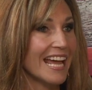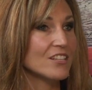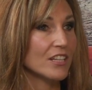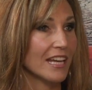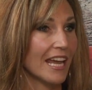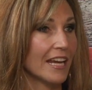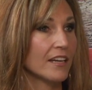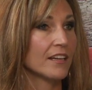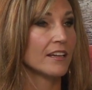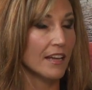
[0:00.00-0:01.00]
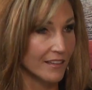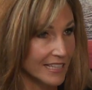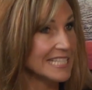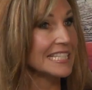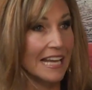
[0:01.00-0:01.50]
educate,
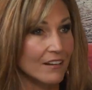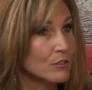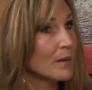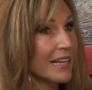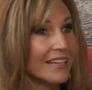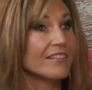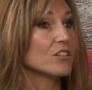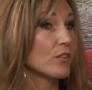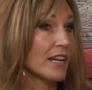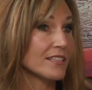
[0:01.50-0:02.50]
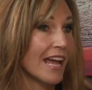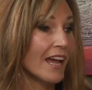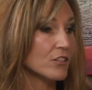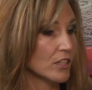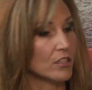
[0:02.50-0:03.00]
like I said, everybody in the
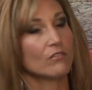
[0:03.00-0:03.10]
transaction.